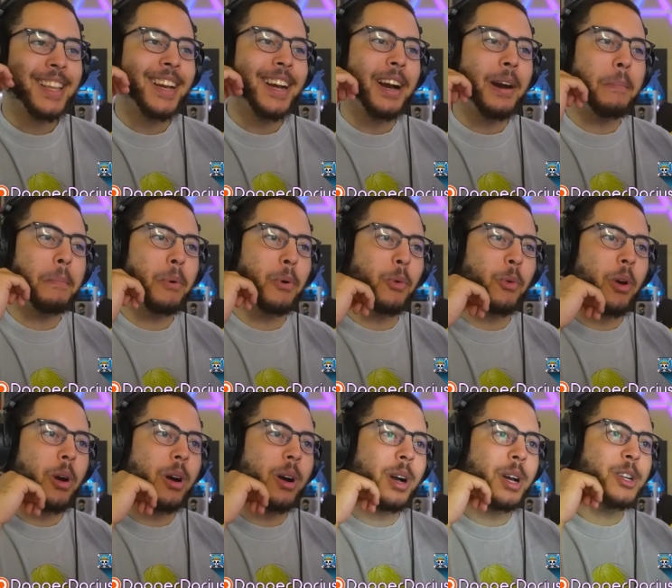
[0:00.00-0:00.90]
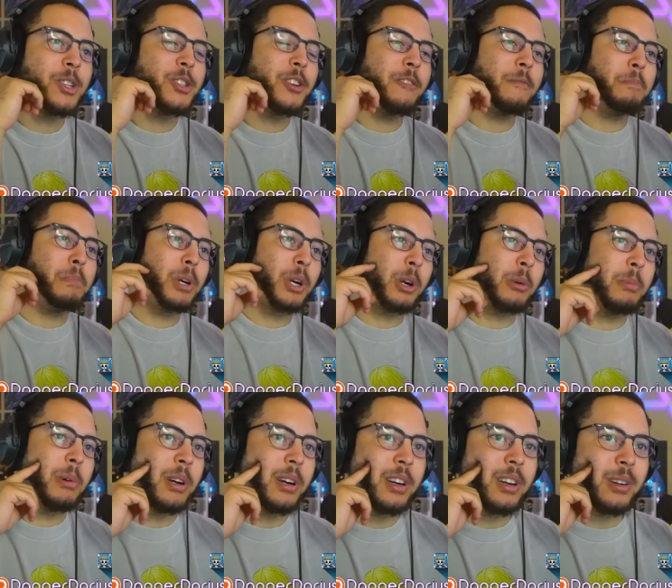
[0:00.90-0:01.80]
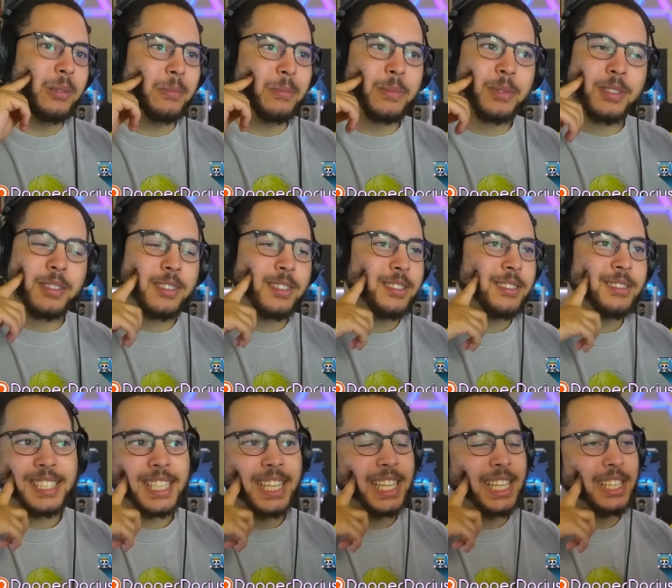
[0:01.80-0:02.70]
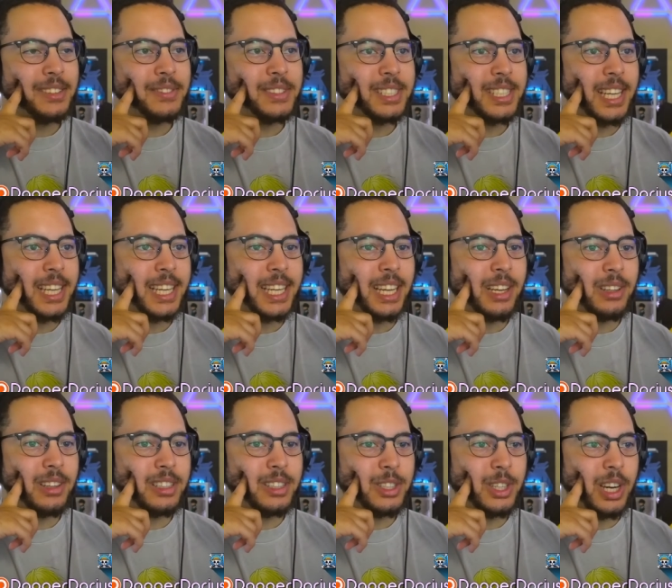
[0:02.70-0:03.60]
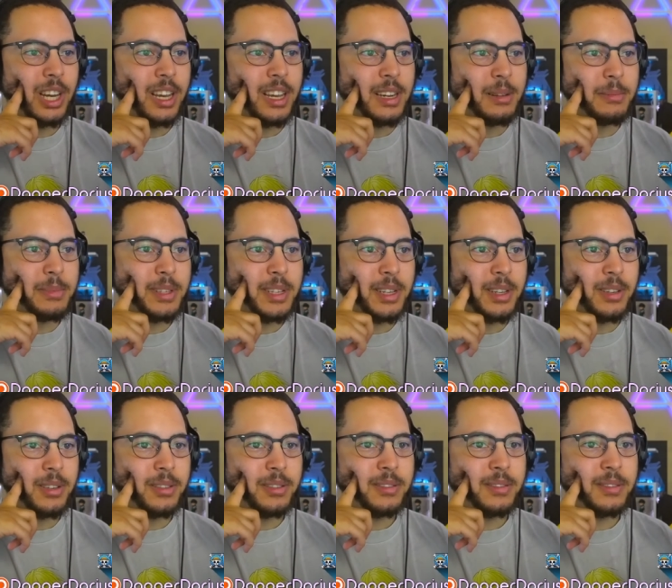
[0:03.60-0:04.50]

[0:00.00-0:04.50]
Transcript: A barrage of booger bombs can even take out the giant himself.